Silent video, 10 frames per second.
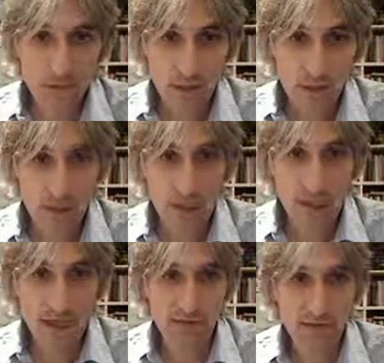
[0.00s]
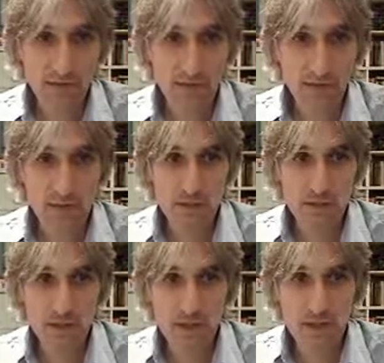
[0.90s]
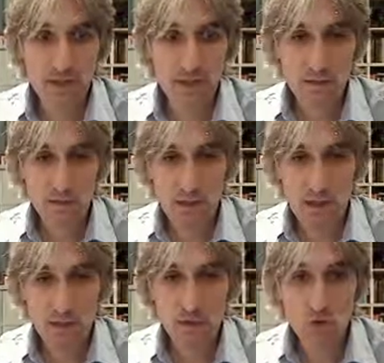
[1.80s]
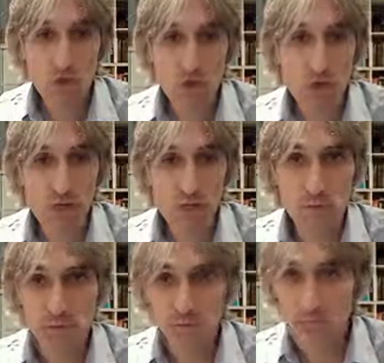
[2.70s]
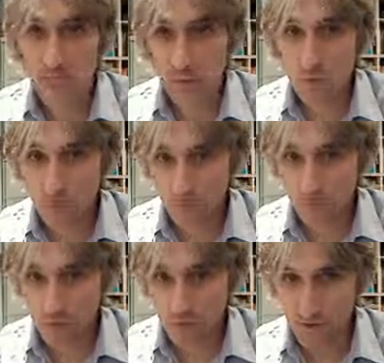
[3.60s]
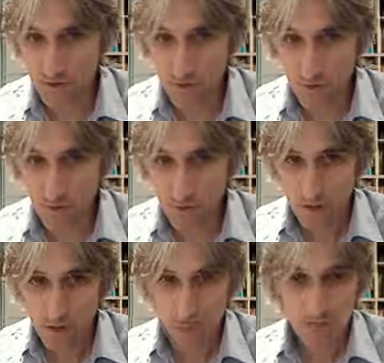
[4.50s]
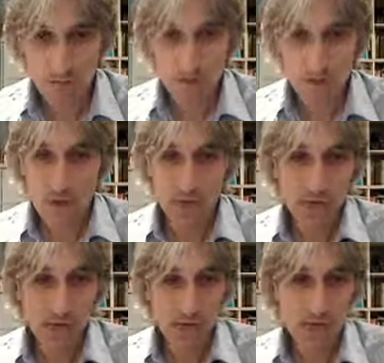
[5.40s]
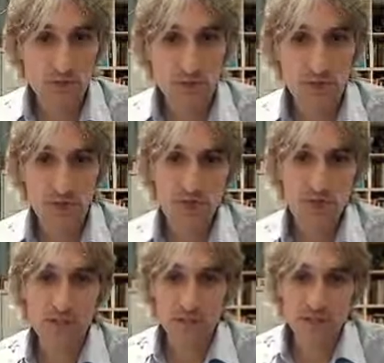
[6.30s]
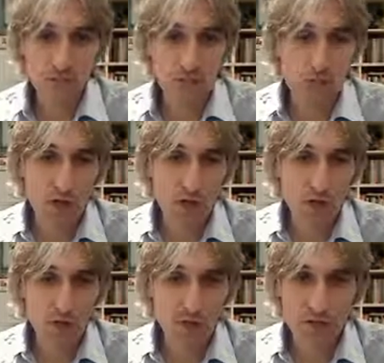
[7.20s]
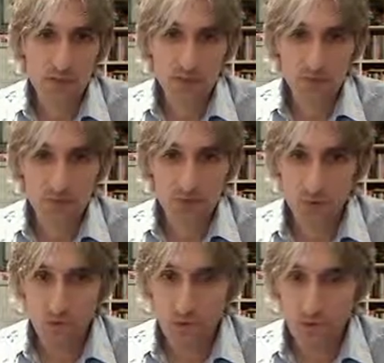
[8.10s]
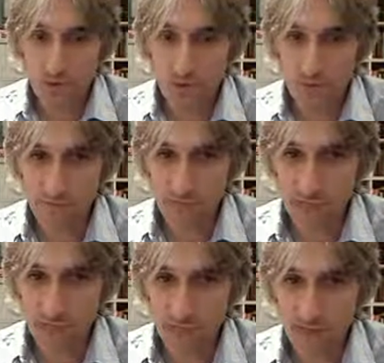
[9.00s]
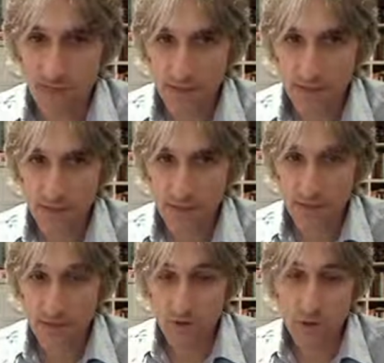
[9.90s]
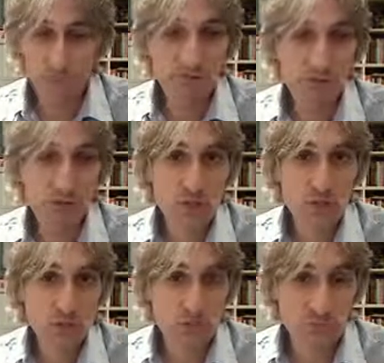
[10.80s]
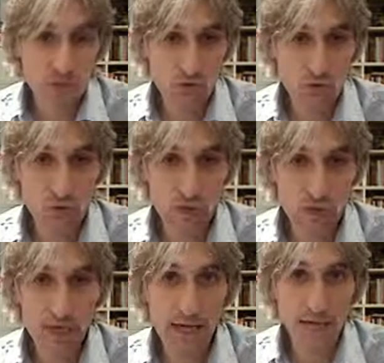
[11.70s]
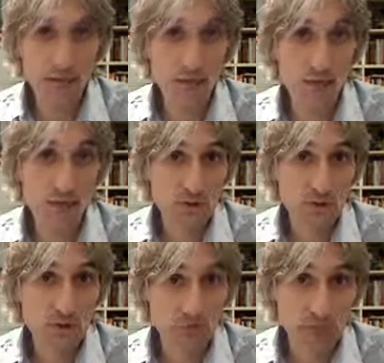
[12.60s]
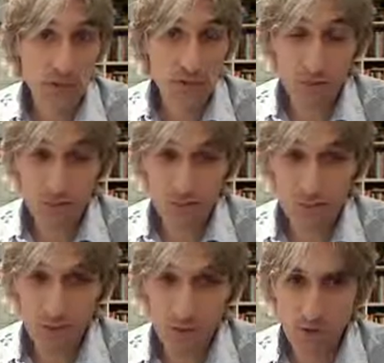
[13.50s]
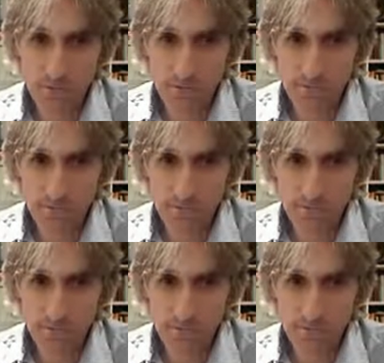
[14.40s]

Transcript: and they have a rook and pawn ending with equal pawns. And, well, this is a very dry position. It's going to be a draw very, very easily and very soon. So Vichy just offered a draw here, and Carlsen took it. No big surprise.